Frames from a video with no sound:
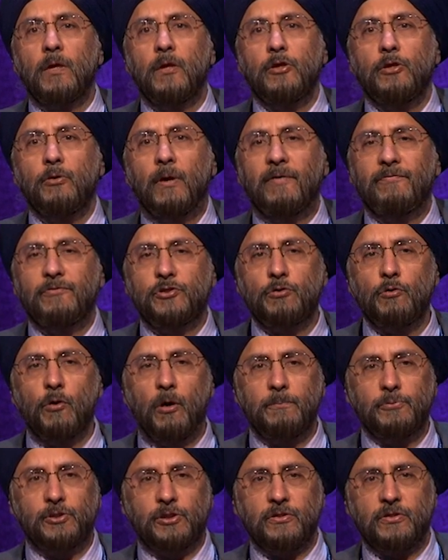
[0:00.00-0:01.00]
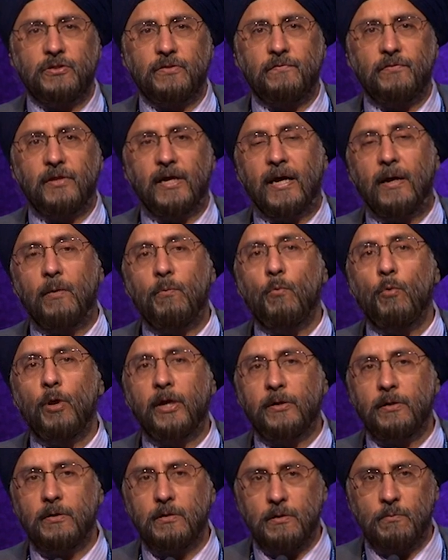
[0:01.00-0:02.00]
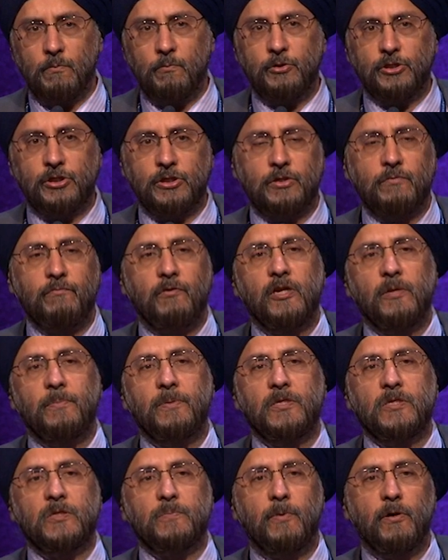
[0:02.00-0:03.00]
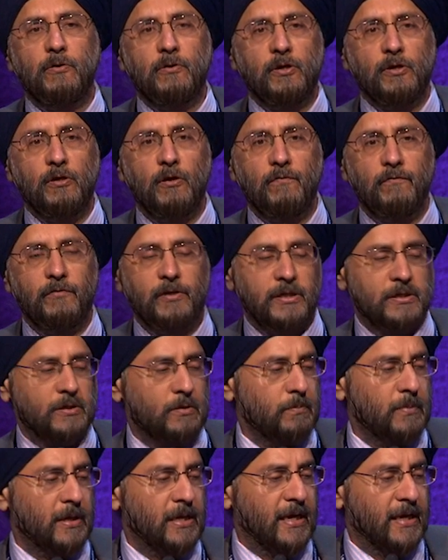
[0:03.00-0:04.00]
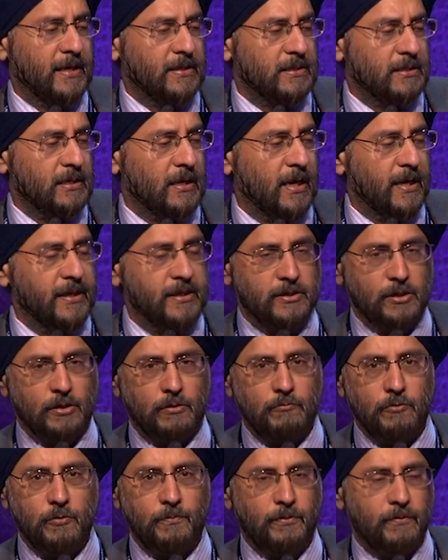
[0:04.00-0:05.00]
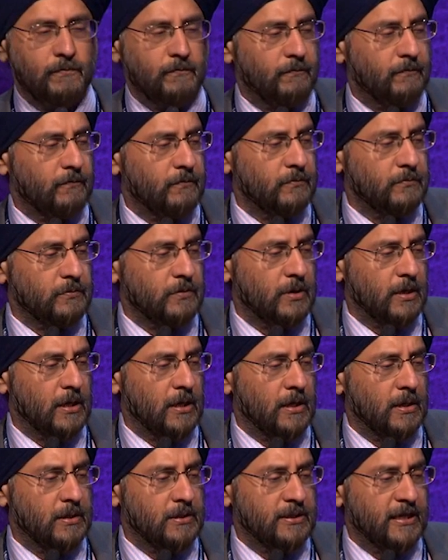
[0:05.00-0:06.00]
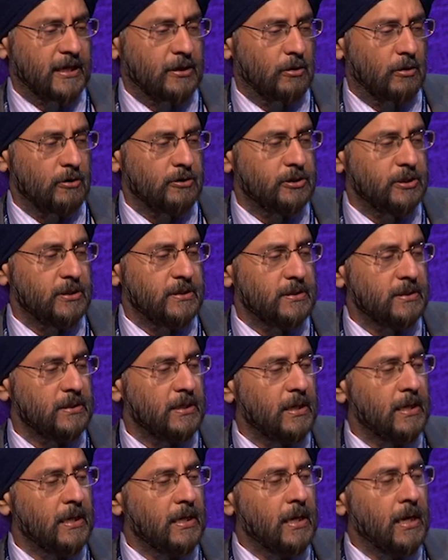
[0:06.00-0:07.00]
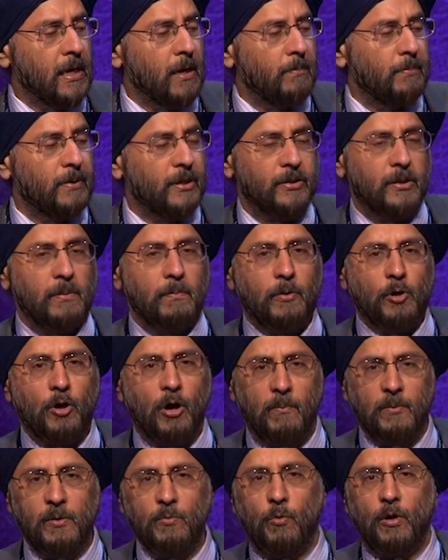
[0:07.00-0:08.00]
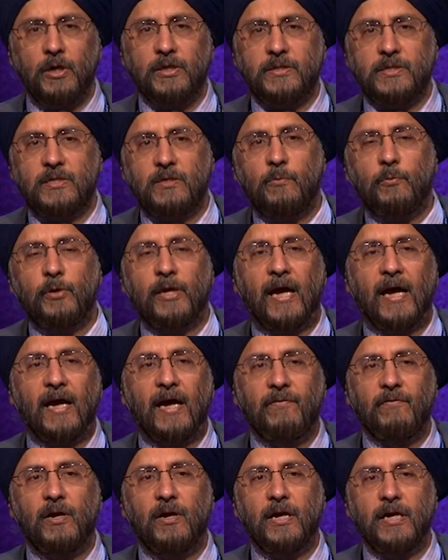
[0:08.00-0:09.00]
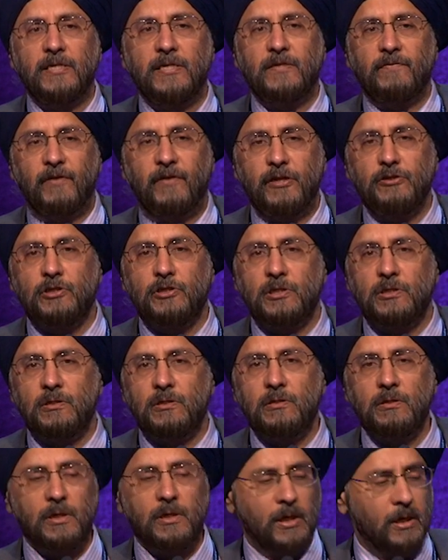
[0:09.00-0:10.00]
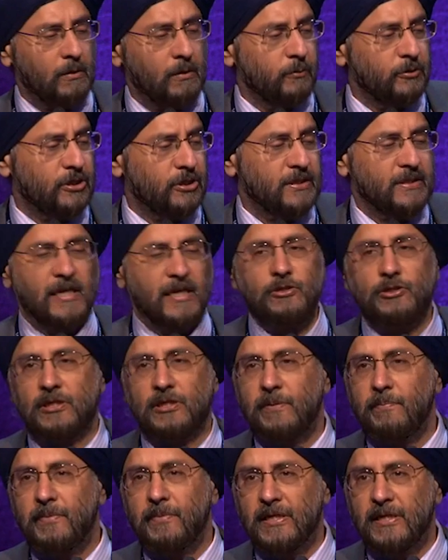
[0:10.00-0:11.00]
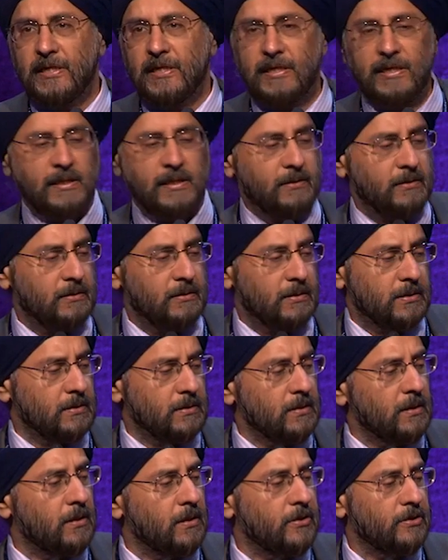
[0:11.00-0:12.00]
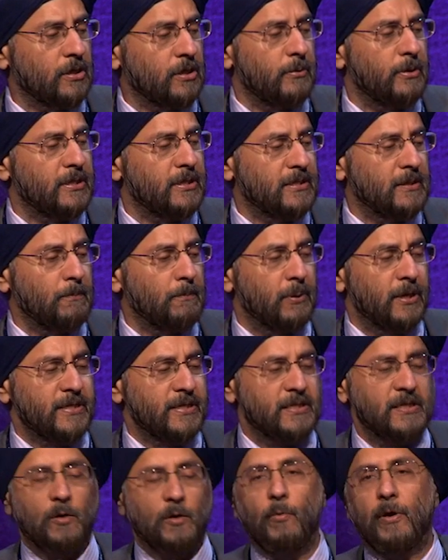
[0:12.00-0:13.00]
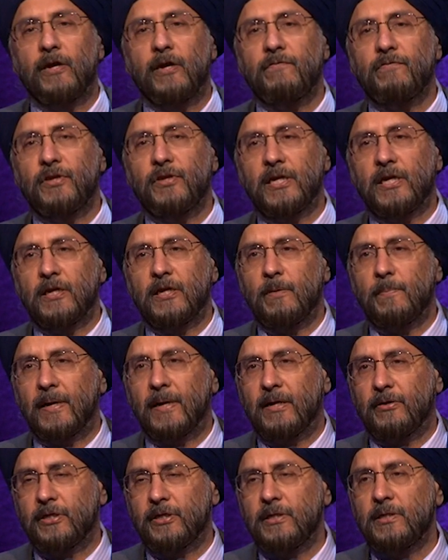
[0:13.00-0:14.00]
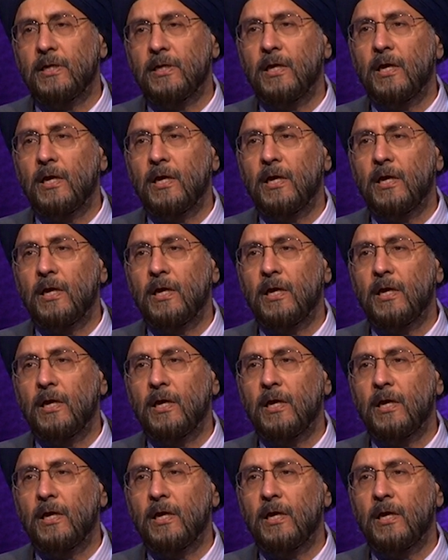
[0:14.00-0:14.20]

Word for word: you have 2 options of that. One, which has already been spoken of and is on my next slide, is a group of technologies. But the common ones that we have are interventional, which essentially mean needles. So in a simplistic way of thinking about it,